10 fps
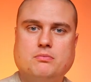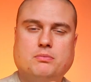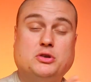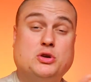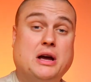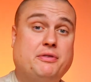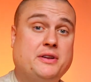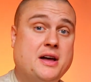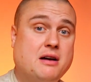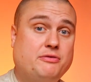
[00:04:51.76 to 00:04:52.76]
but you have
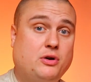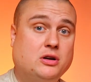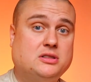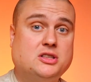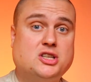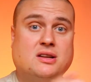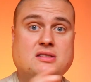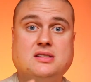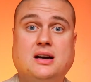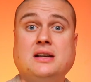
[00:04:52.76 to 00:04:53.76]
enough oxygen
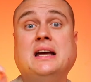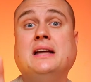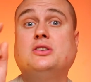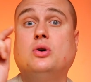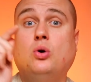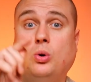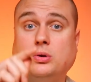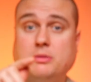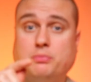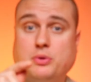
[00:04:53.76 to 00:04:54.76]
inside and you
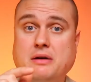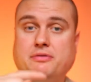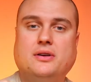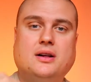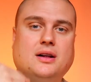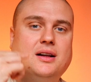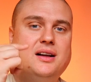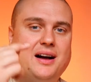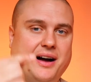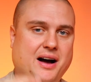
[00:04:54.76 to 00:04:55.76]
hold the breath
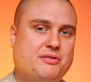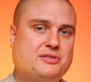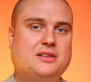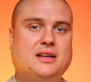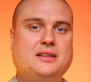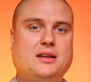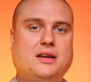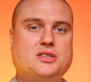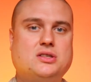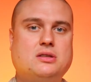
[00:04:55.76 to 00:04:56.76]
after the
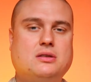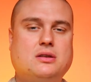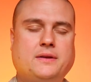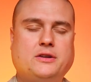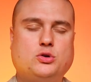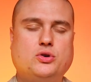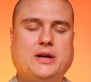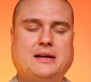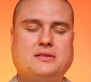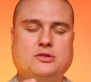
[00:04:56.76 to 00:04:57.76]
inhalation. And then you
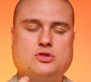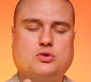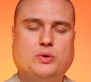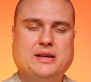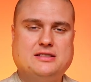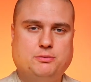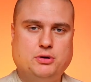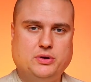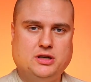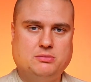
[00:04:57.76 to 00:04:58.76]
connect, you squeeze the
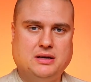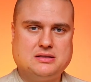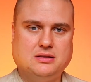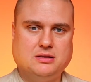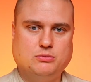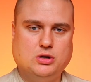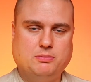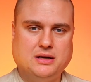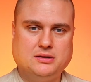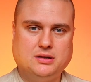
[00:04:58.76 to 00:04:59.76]
perineum muscle, the mula
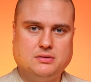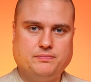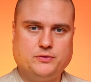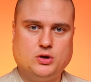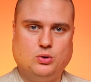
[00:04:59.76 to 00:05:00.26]
bandha, you